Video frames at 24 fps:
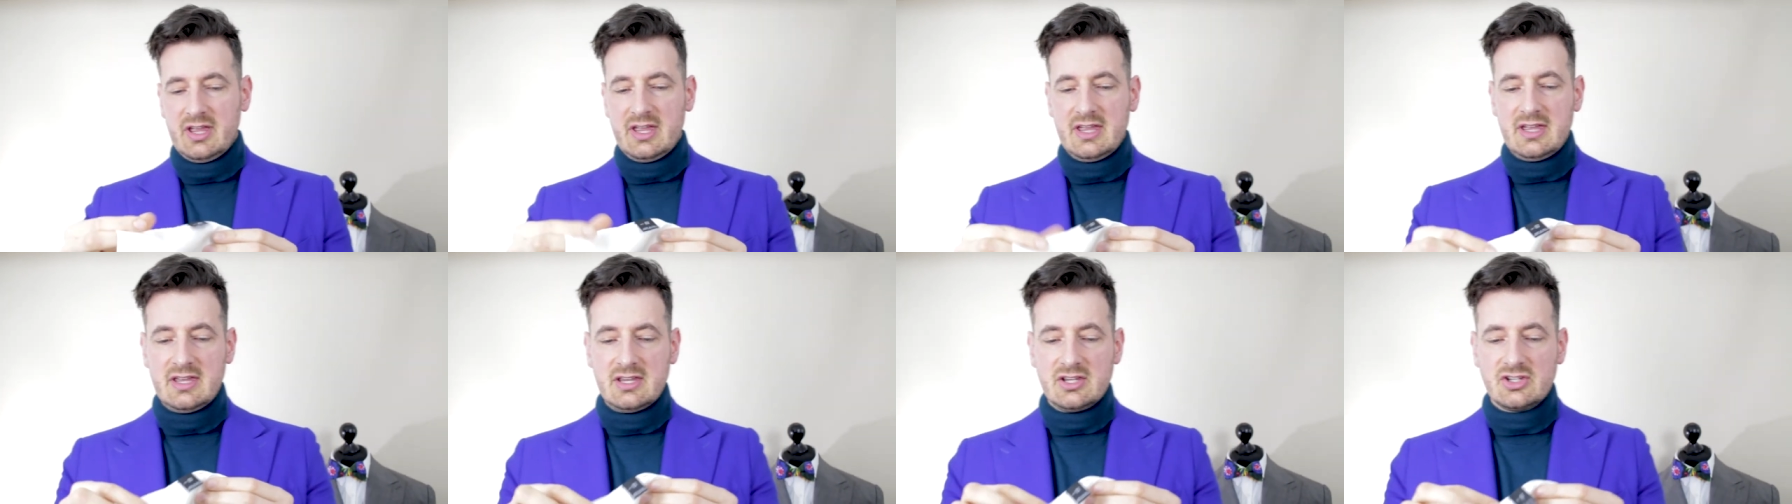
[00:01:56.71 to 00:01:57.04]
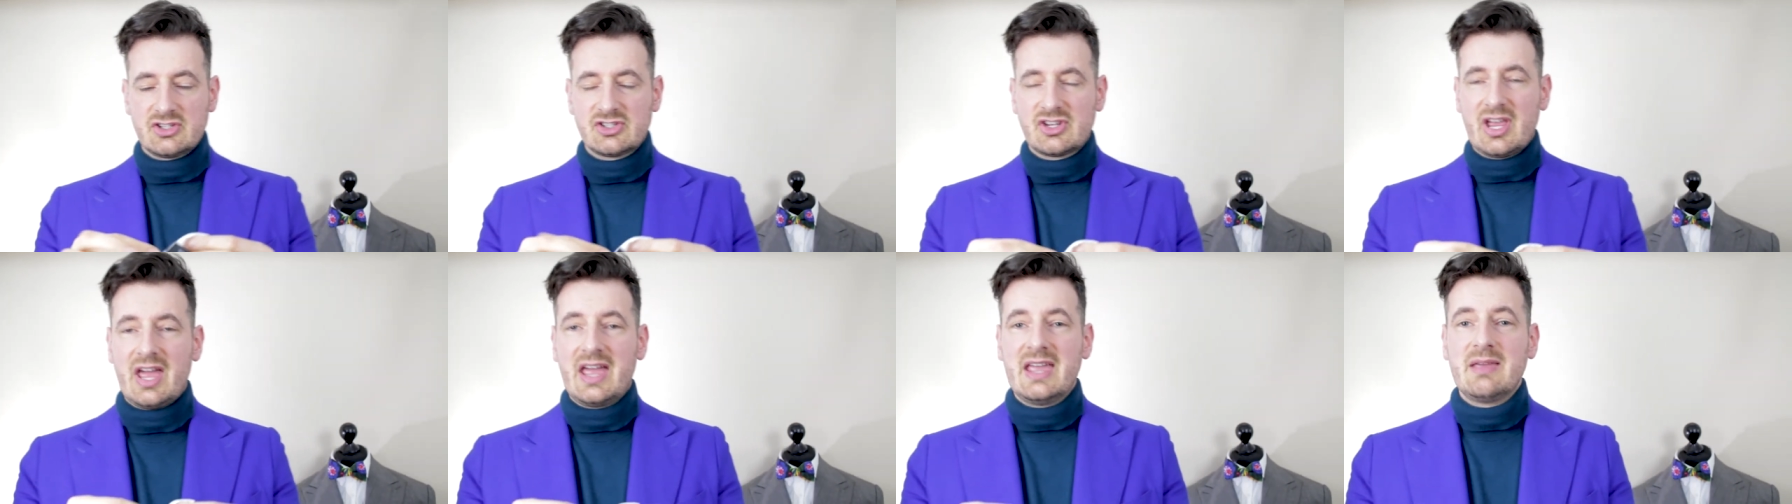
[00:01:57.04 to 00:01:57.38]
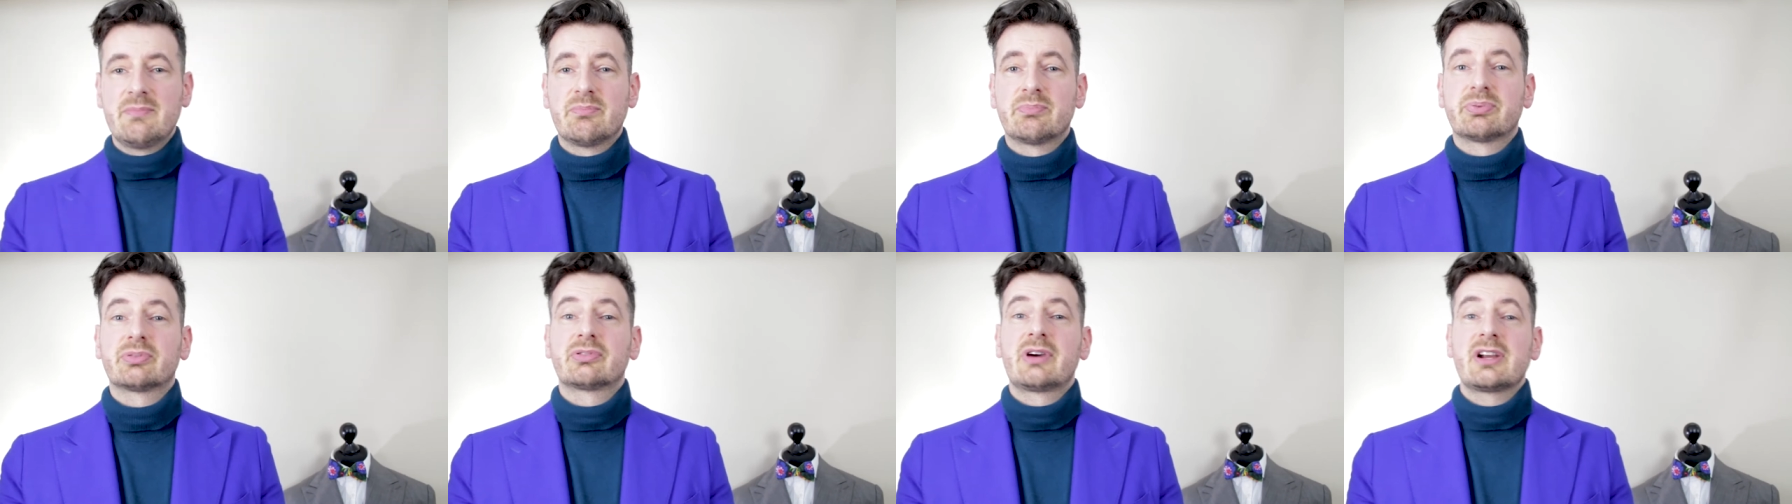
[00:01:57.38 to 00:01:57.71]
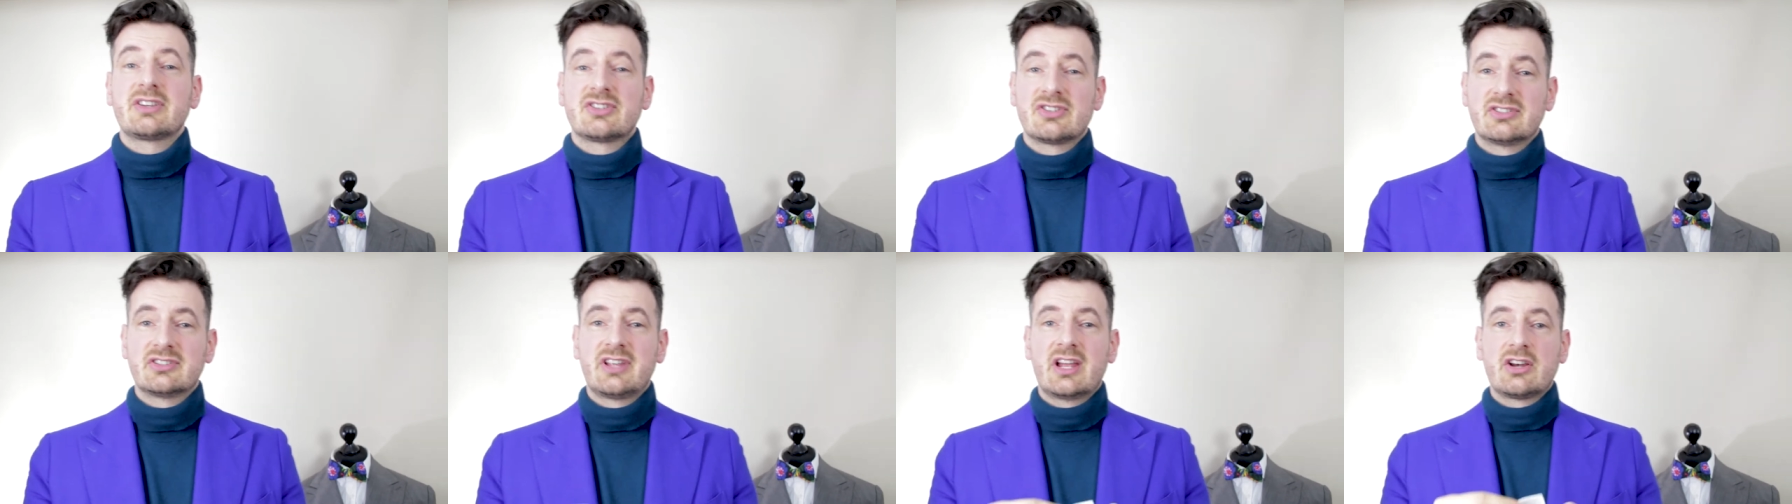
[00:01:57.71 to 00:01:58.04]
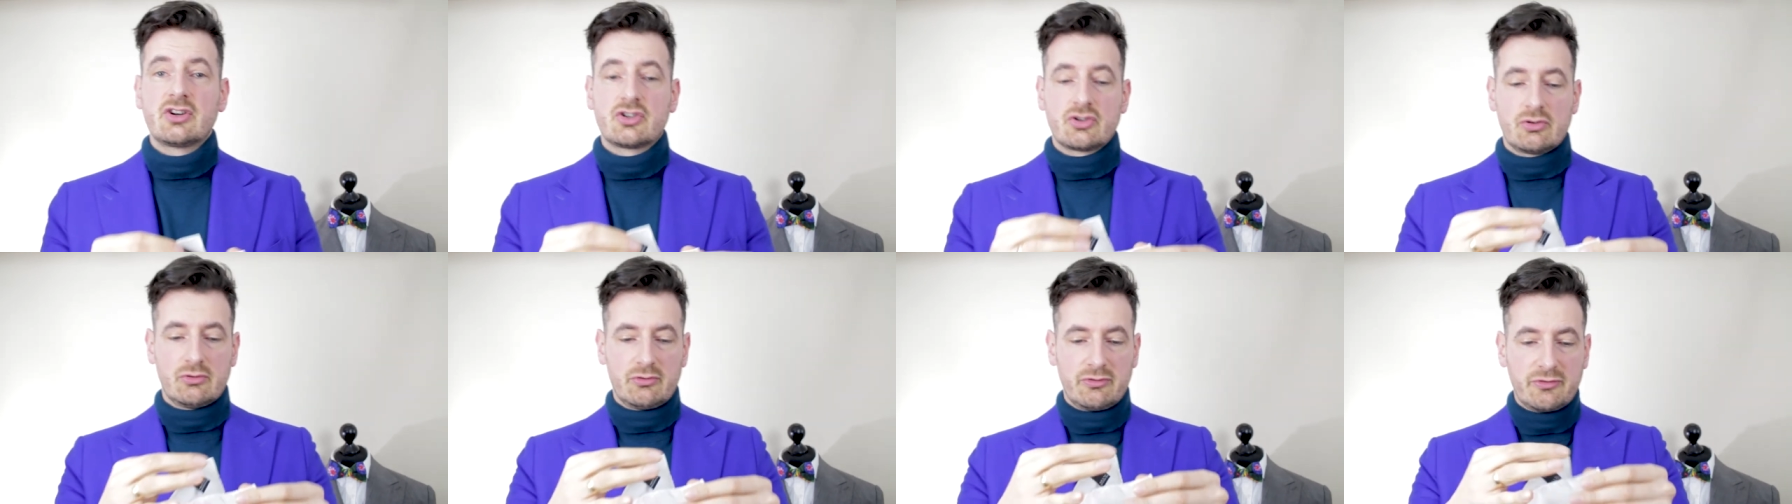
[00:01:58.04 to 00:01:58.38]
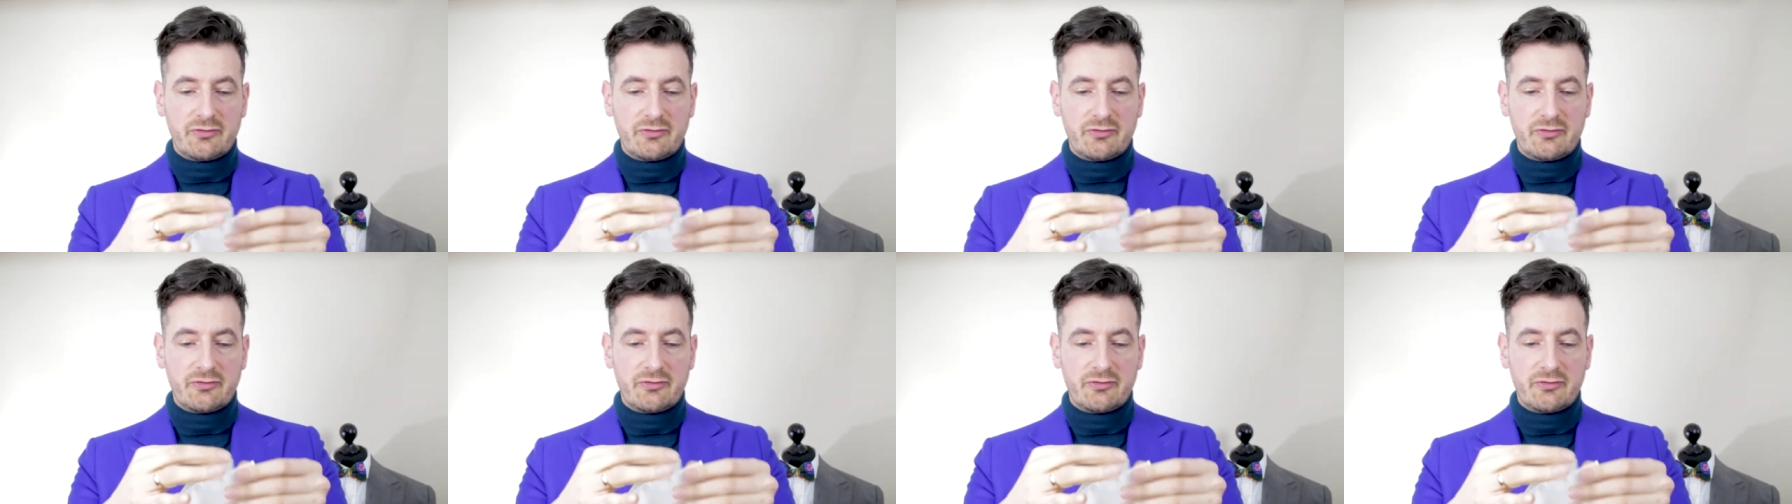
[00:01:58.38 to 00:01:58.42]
is a presidential